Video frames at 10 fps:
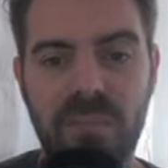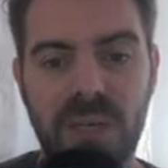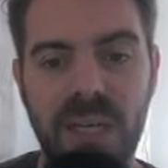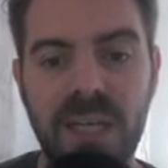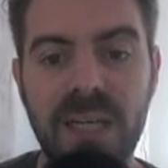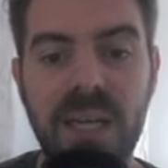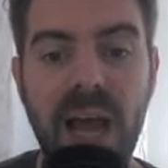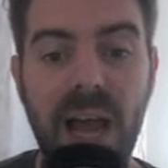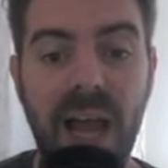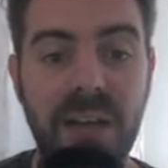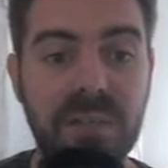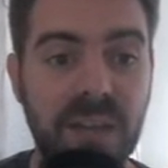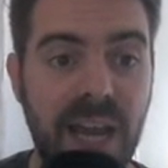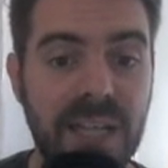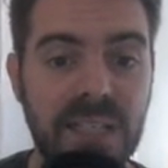million. And
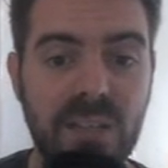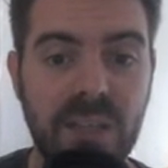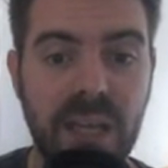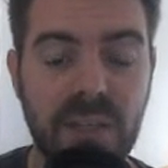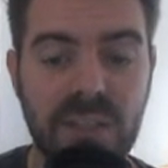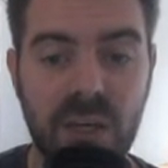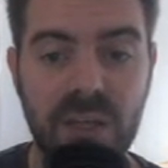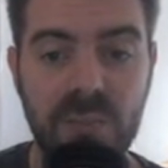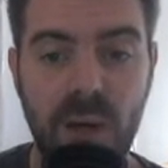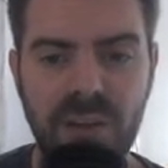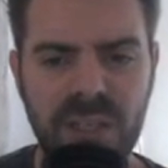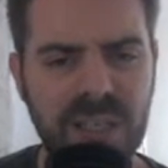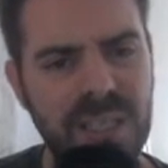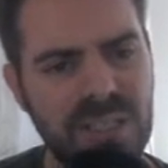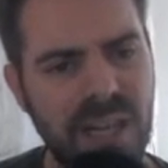Fernandez on the other side as well. I think
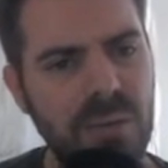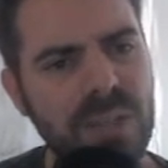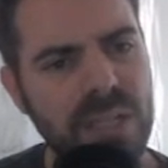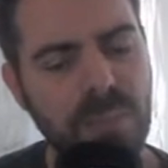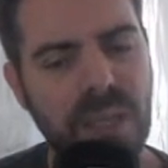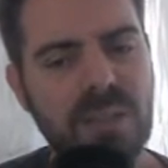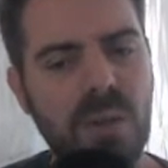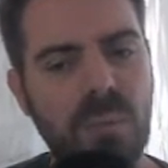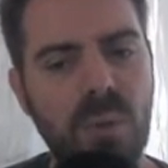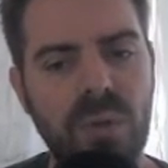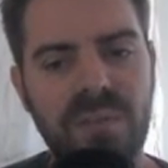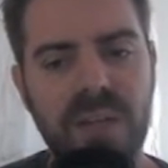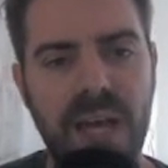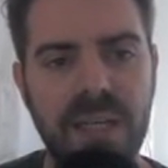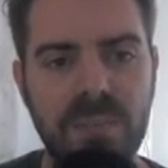Lascelles gets picked a lot more than
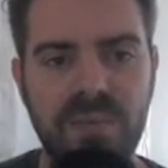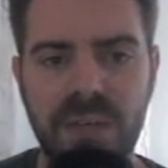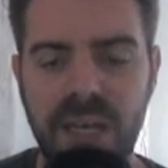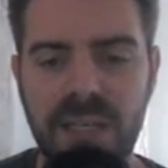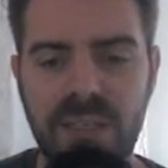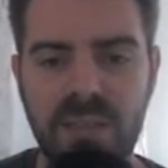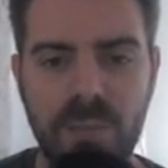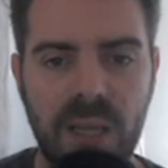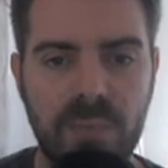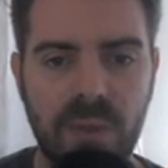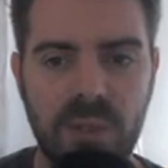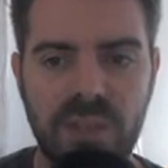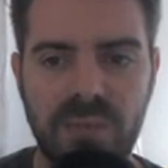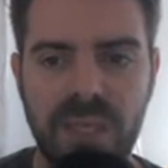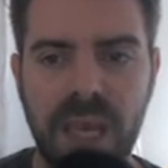Fernandez, but Fernandez does play pretty
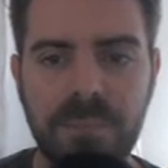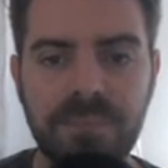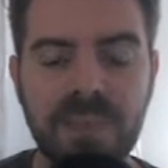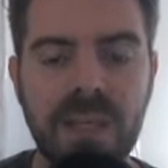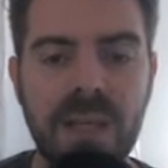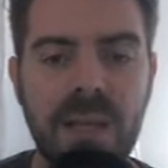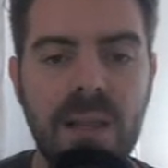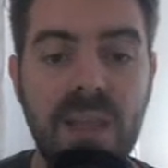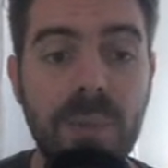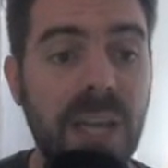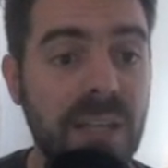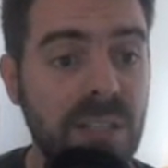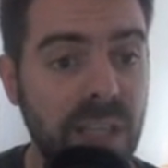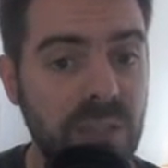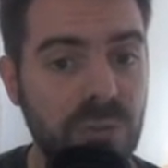much every game. Then we get
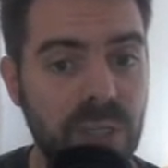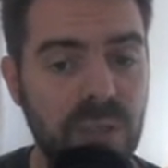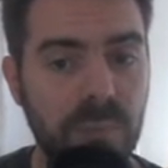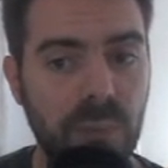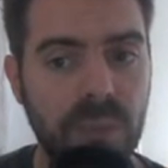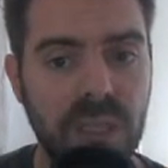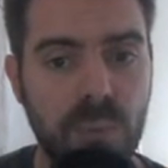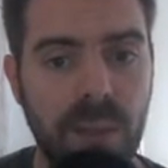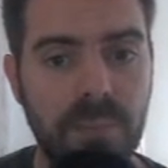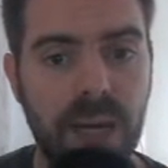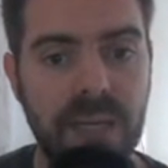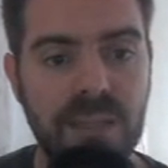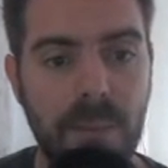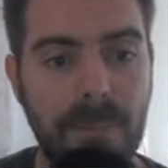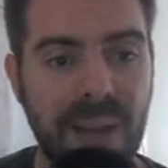into the interesting bit with these wing
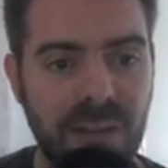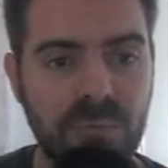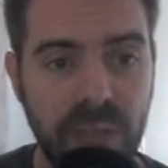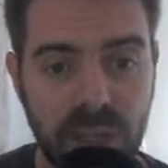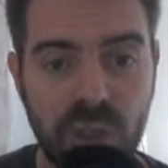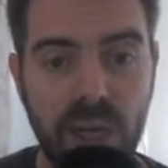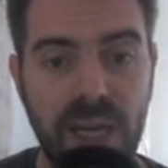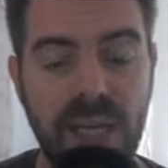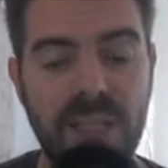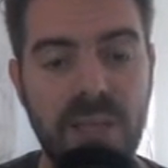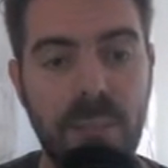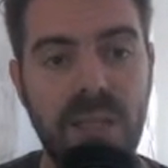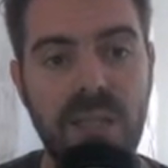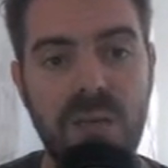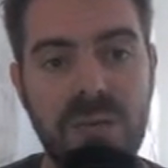backs. Matt Ritchie is somebody that you